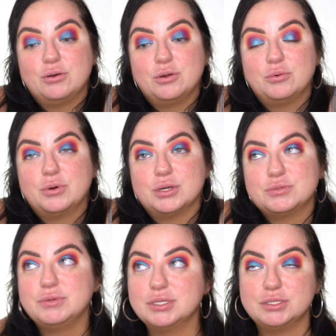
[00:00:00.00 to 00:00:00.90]
don't know what
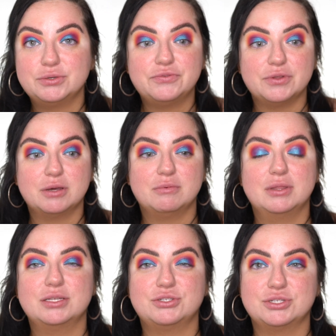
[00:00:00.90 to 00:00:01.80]
else we can do for them, and
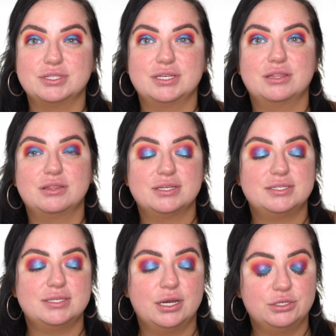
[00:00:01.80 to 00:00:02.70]
that's just like the
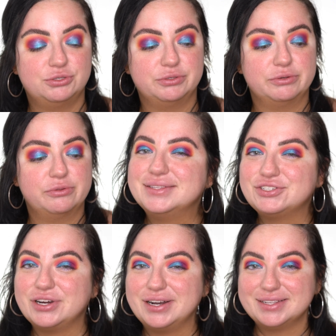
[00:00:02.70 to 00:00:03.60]
sad truth. Let's
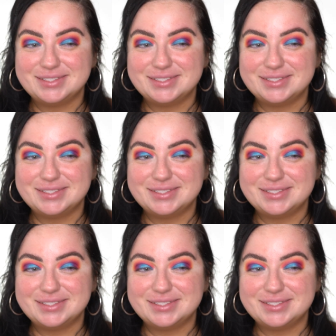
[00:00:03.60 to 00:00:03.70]
try not